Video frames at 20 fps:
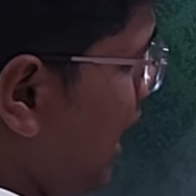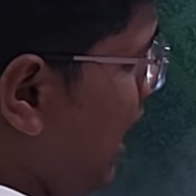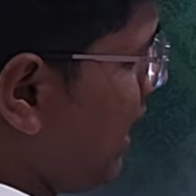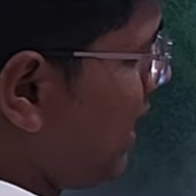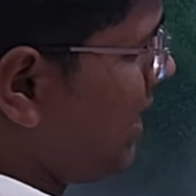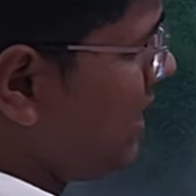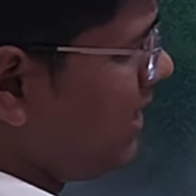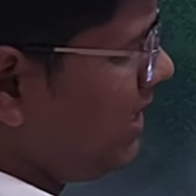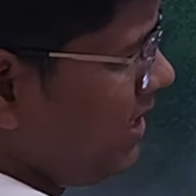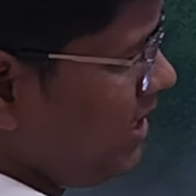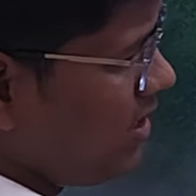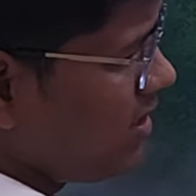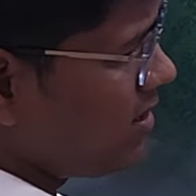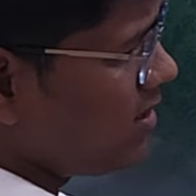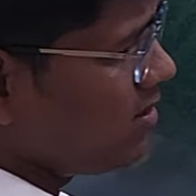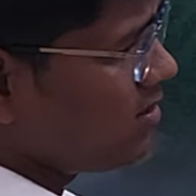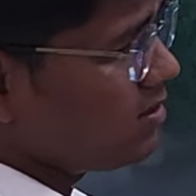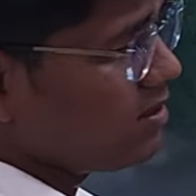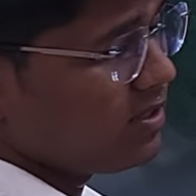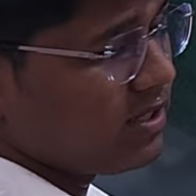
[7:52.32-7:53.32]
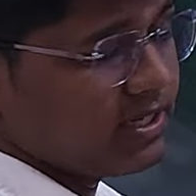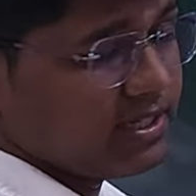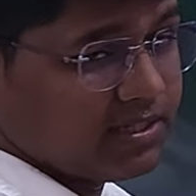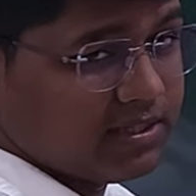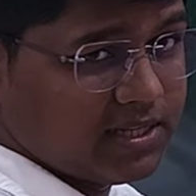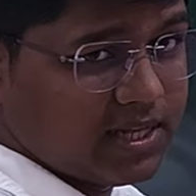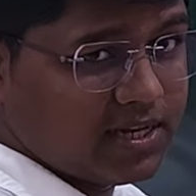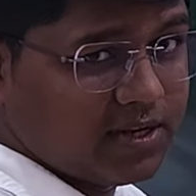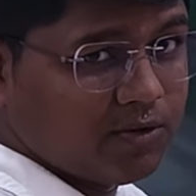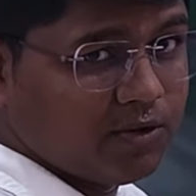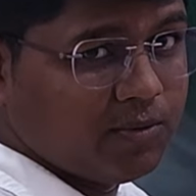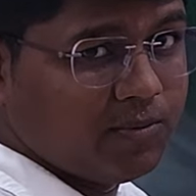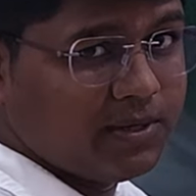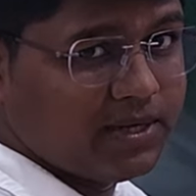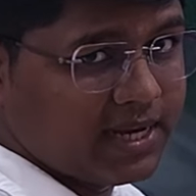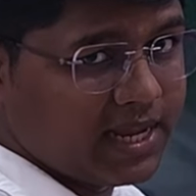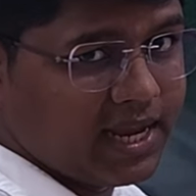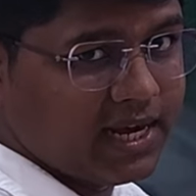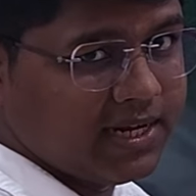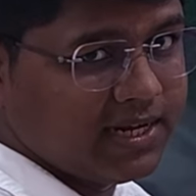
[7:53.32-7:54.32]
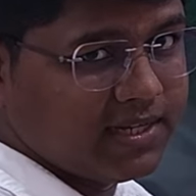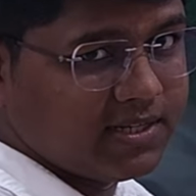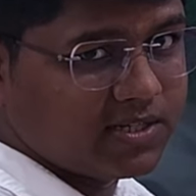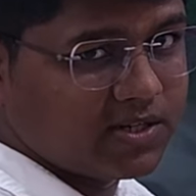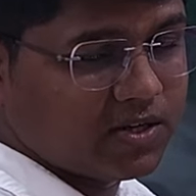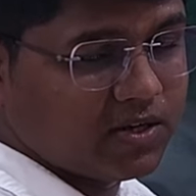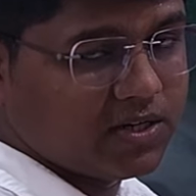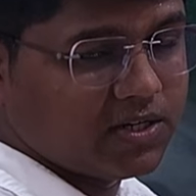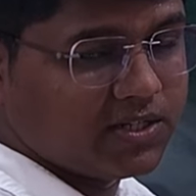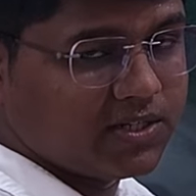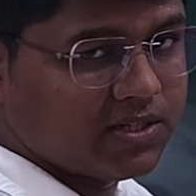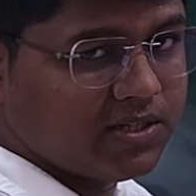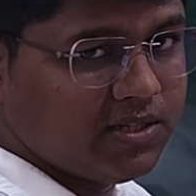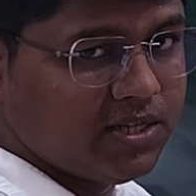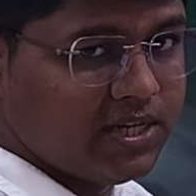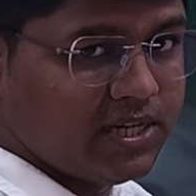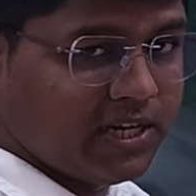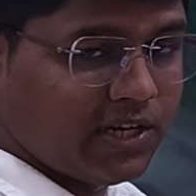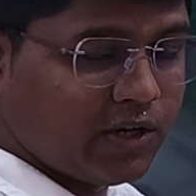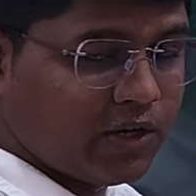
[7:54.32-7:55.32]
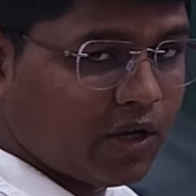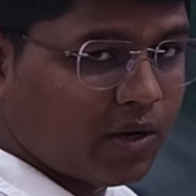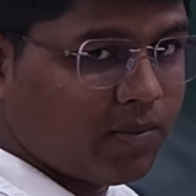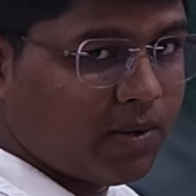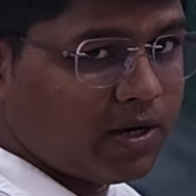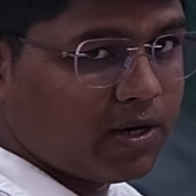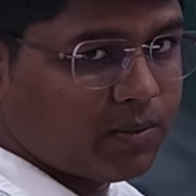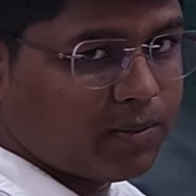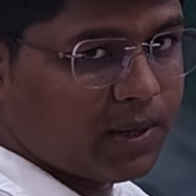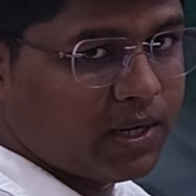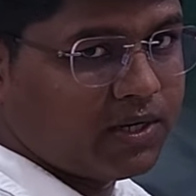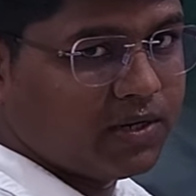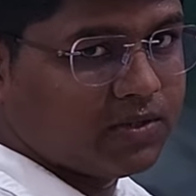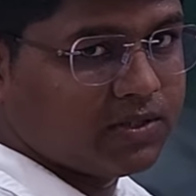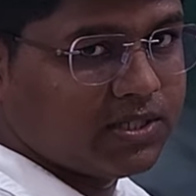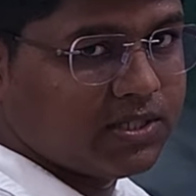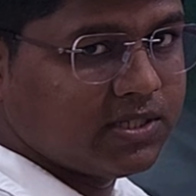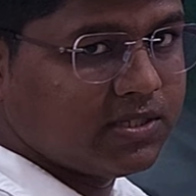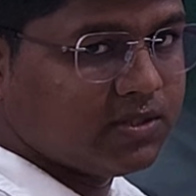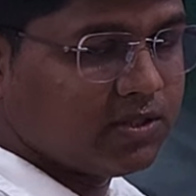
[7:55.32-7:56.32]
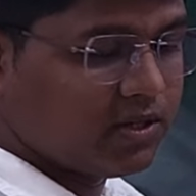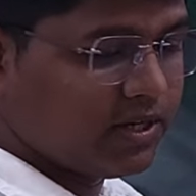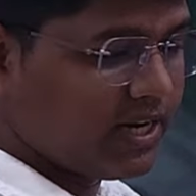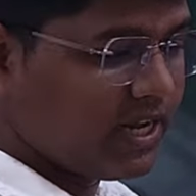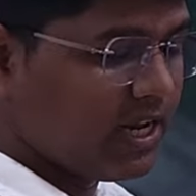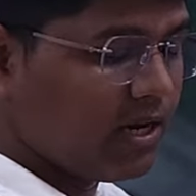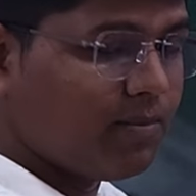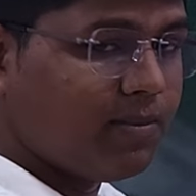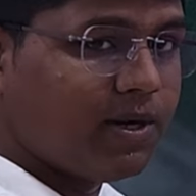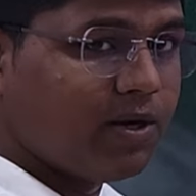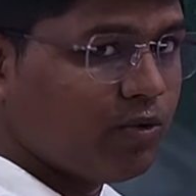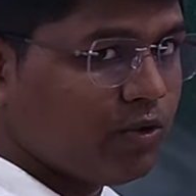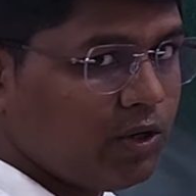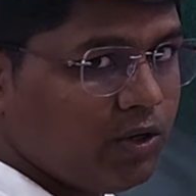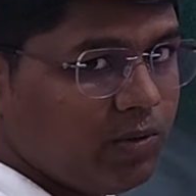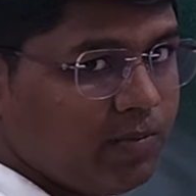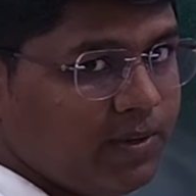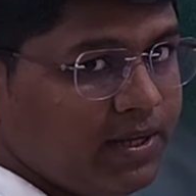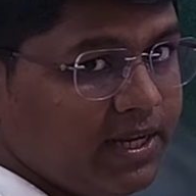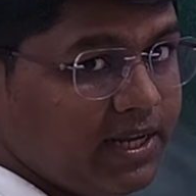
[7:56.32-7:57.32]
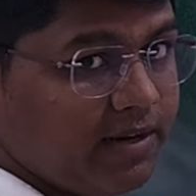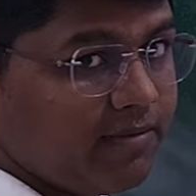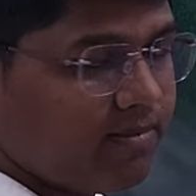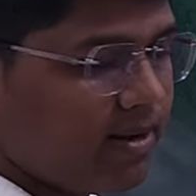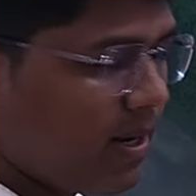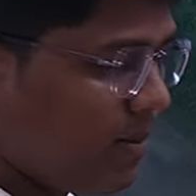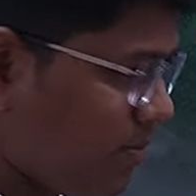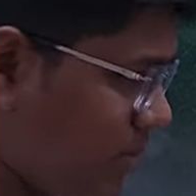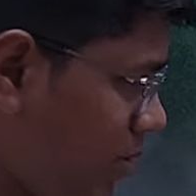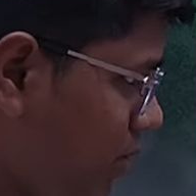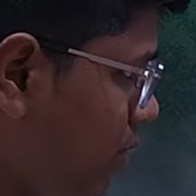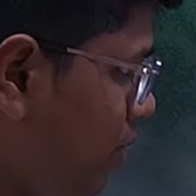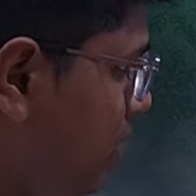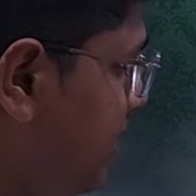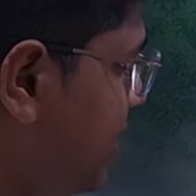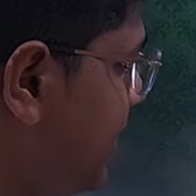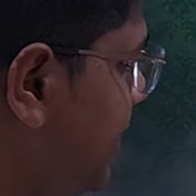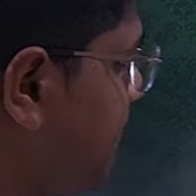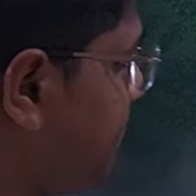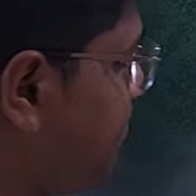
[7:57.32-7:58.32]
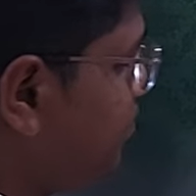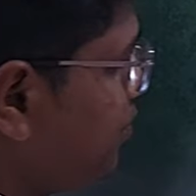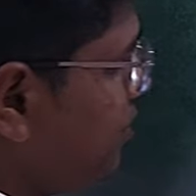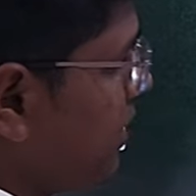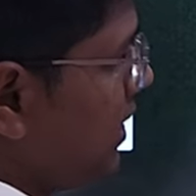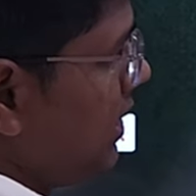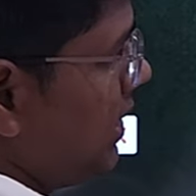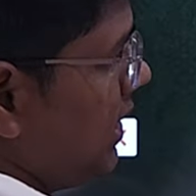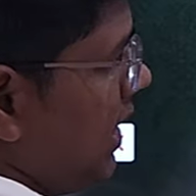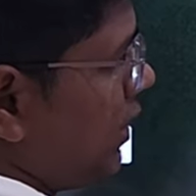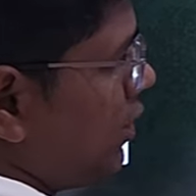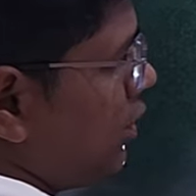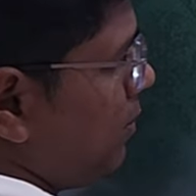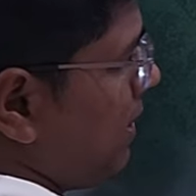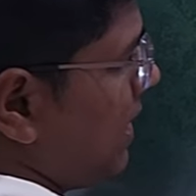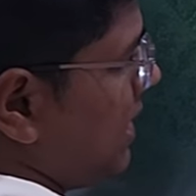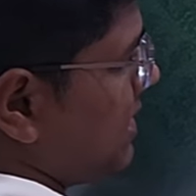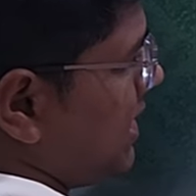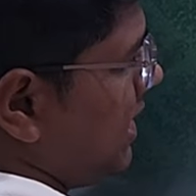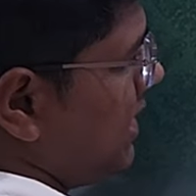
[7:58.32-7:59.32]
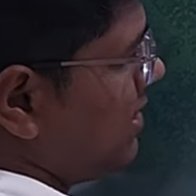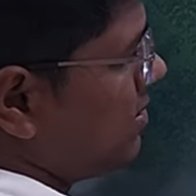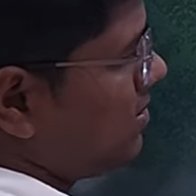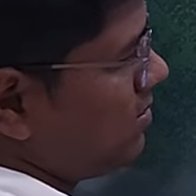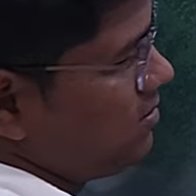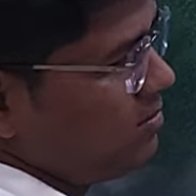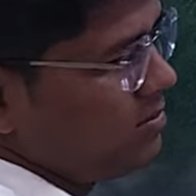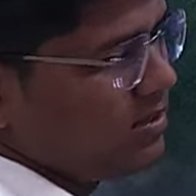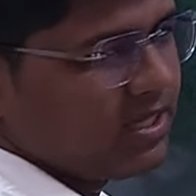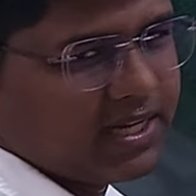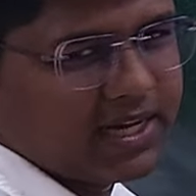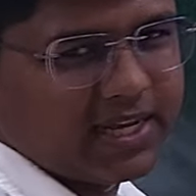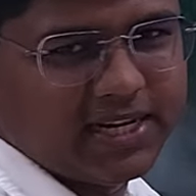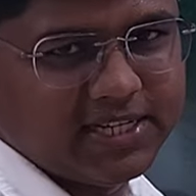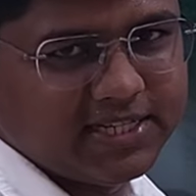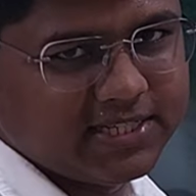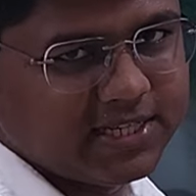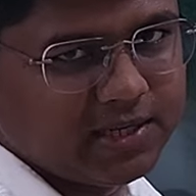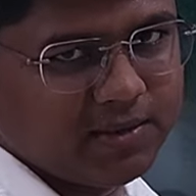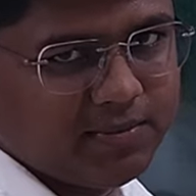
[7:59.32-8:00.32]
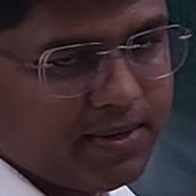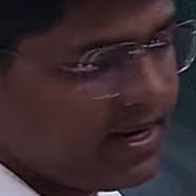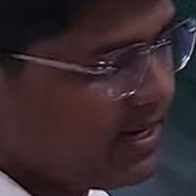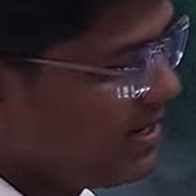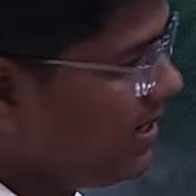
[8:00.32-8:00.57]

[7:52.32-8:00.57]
and here then there will be nail discoloration. In dermatophytosis, the nail bed will be inflamed. We will see. Ectoparasites, they can easily be